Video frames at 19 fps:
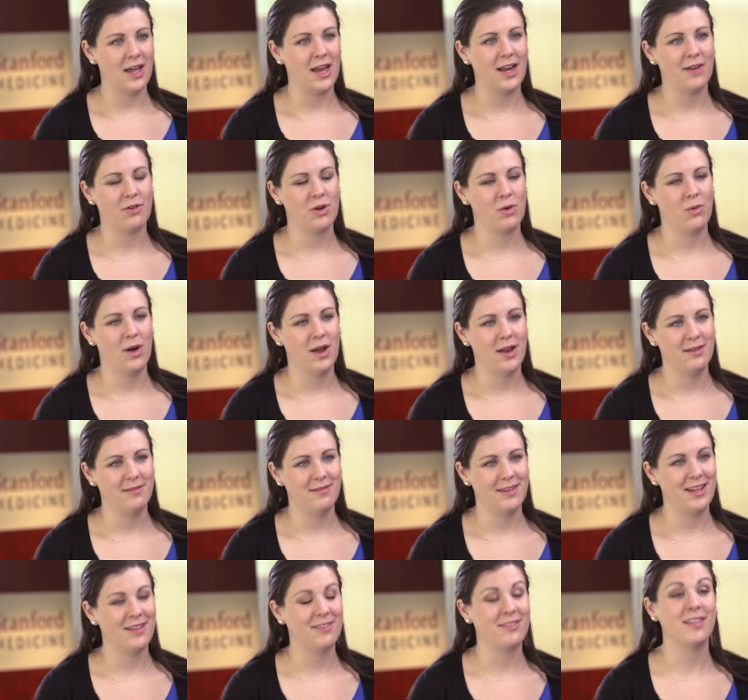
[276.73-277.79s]
not everyone
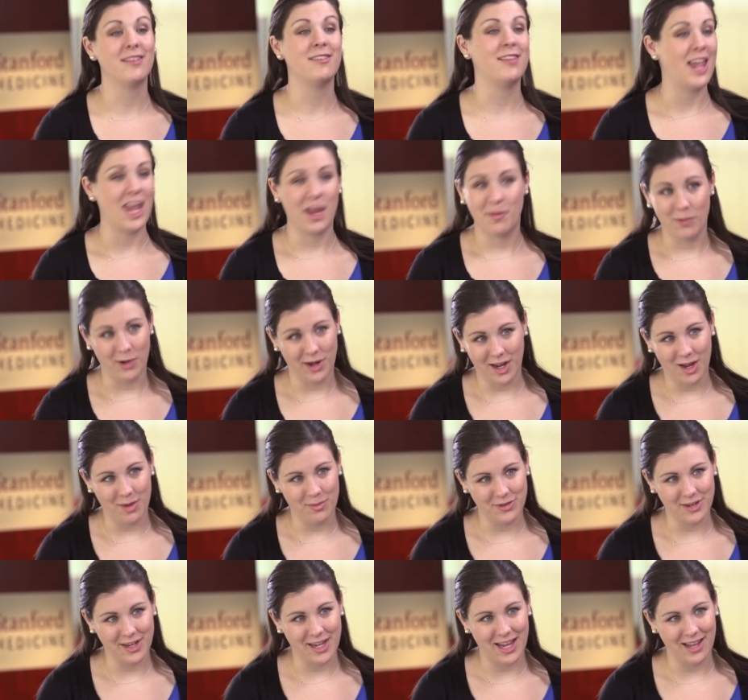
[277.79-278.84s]
is the same when it
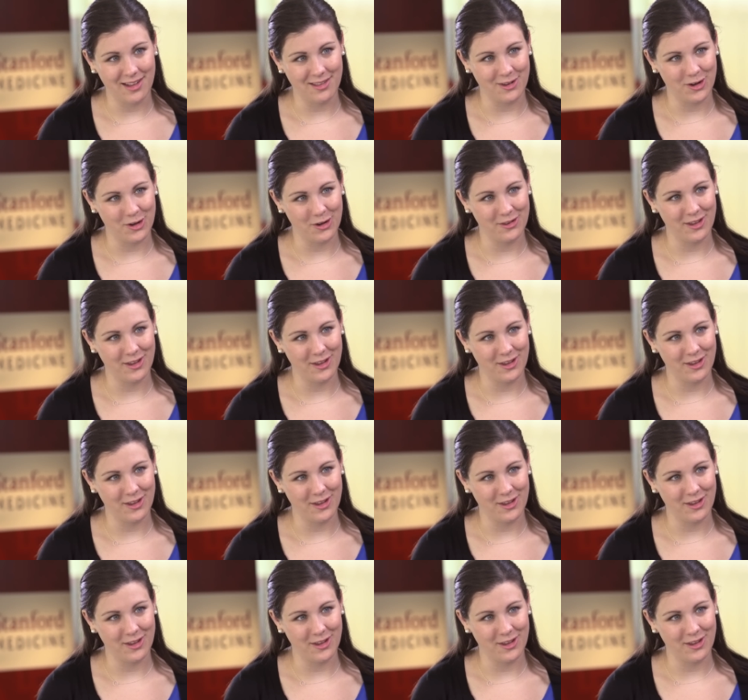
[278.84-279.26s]
comes to cancer.